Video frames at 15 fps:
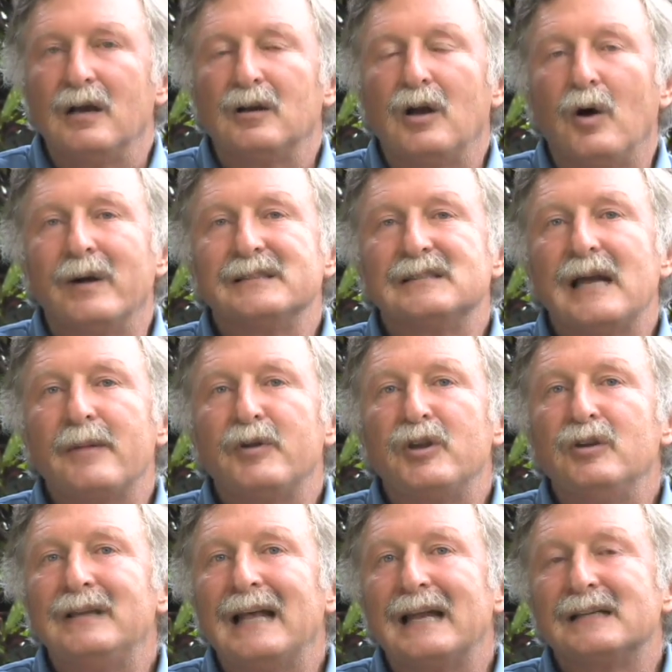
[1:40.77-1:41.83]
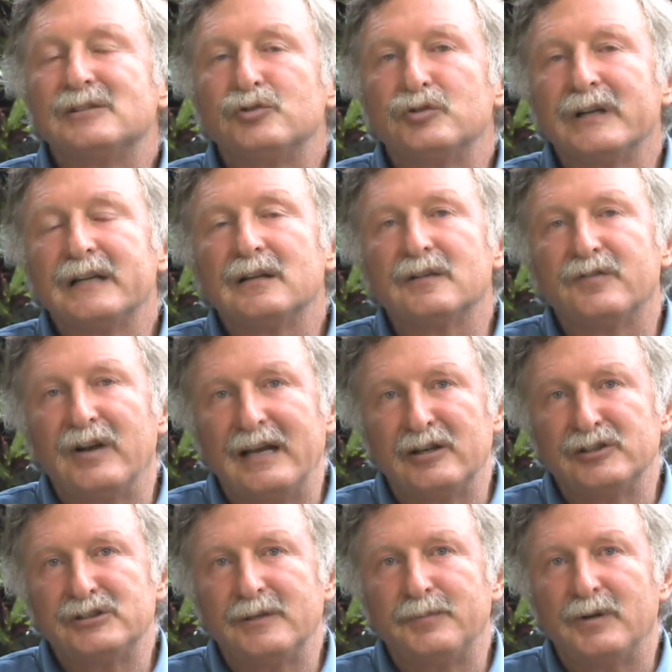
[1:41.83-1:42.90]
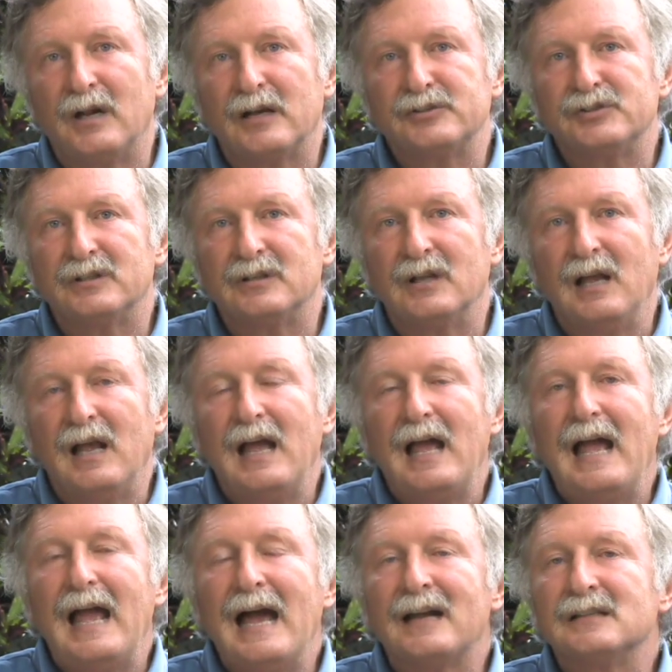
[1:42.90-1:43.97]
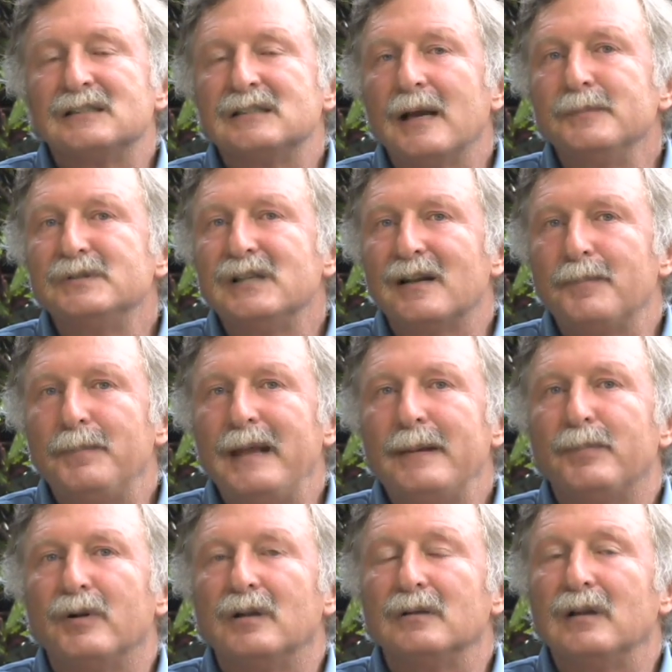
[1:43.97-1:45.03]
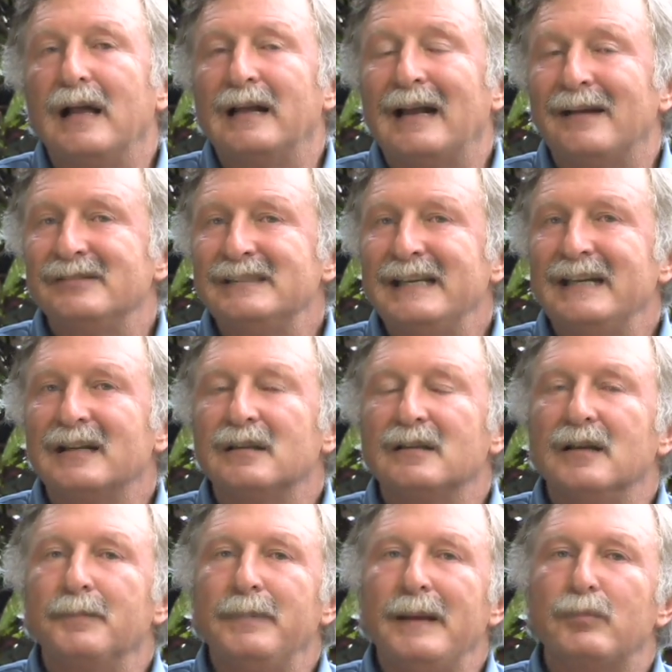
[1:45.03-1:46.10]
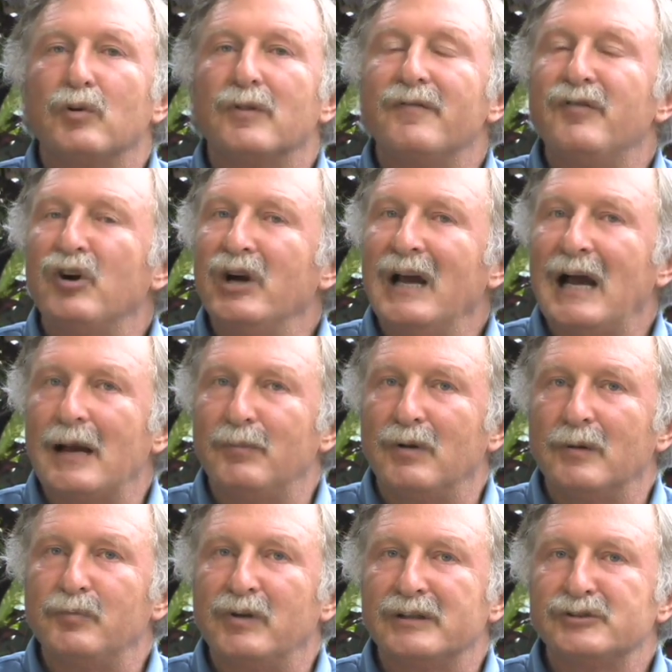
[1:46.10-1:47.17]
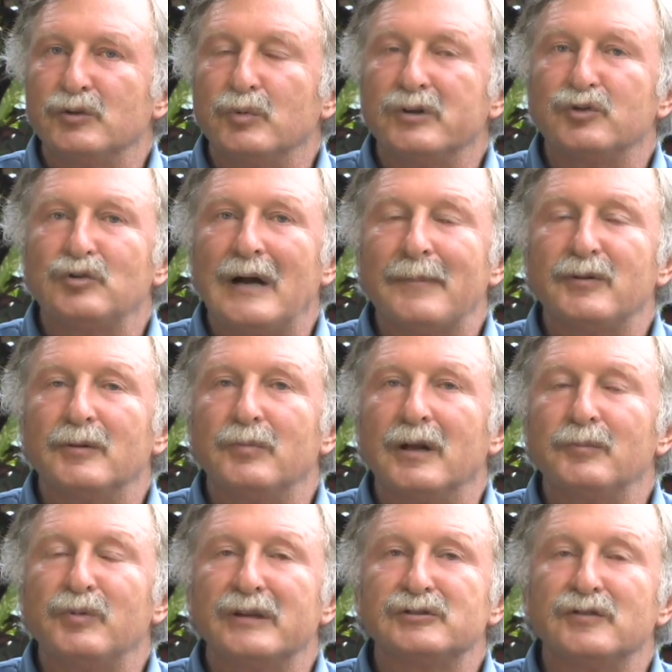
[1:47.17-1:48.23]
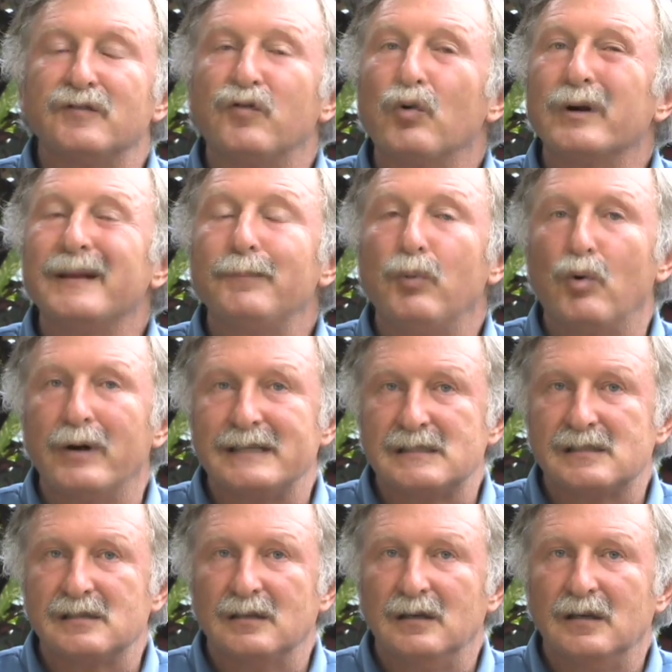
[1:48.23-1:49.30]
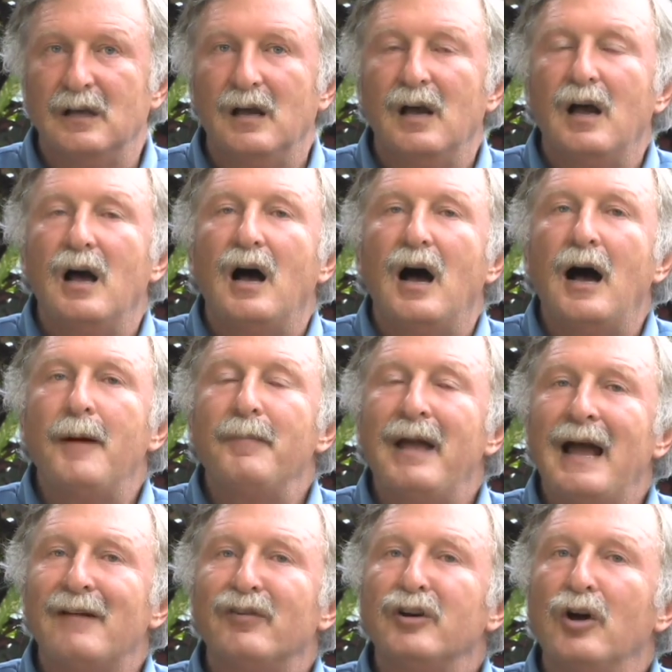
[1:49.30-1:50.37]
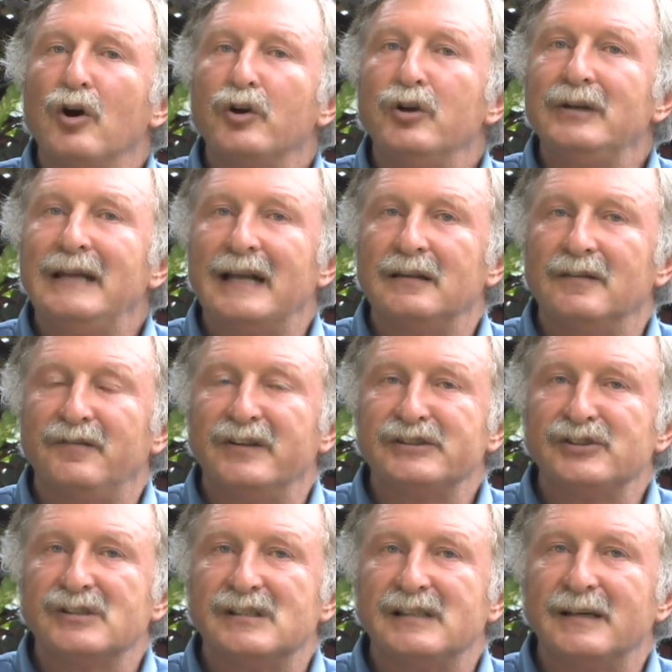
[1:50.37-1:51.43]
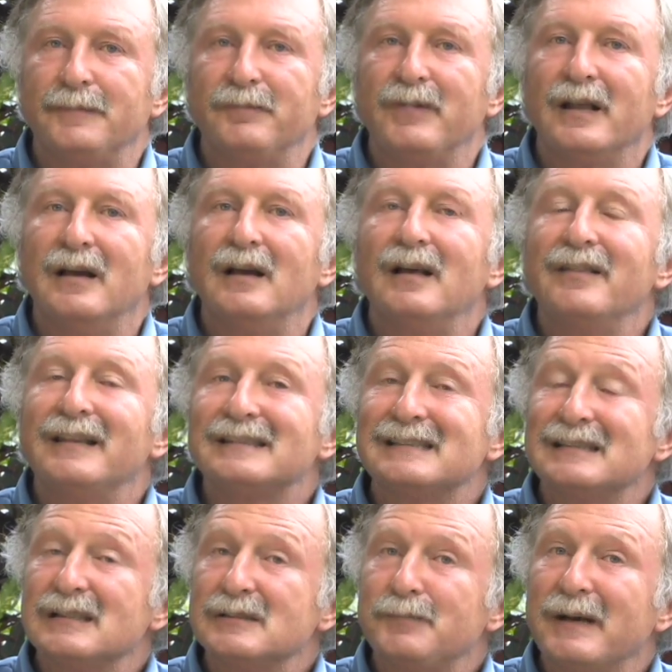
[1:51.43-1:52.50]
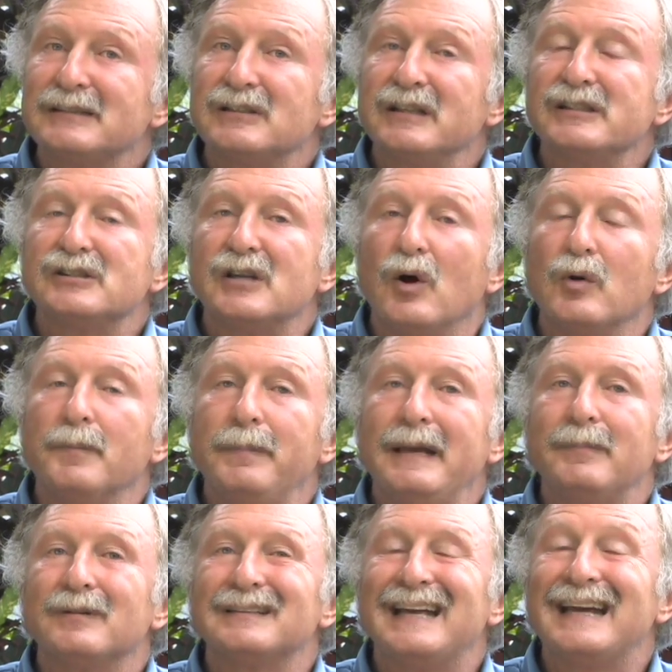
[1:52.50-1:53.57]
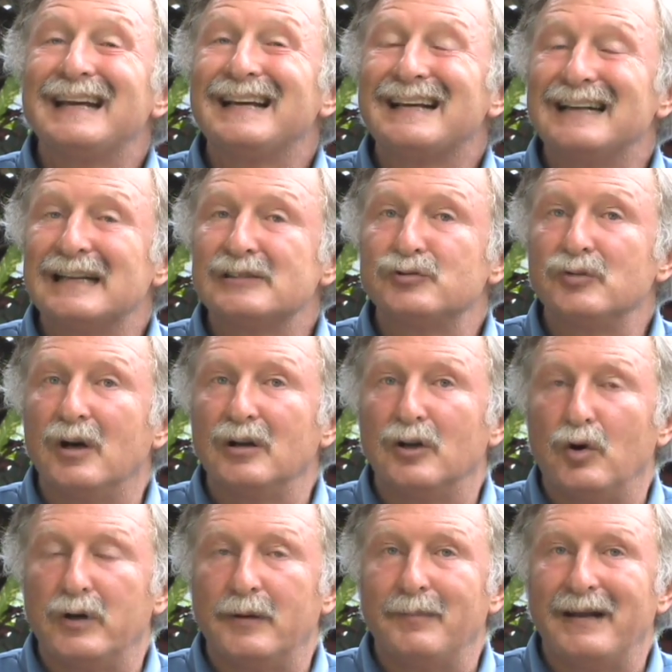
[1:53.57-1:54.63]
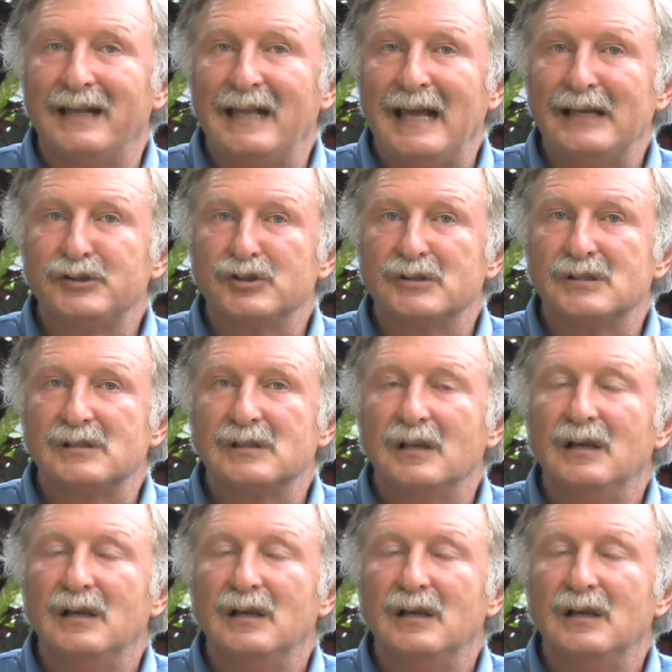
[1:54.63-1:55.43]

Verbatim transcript: Coenzyme Q10 is critical for energy production, and a subset of people, and I've seen it in people with very high blood pressure, where it dropped their blood pressure 40 points, um, have a CoQ10 deficiency. This is especially so in people taking cholesterol lowering medications.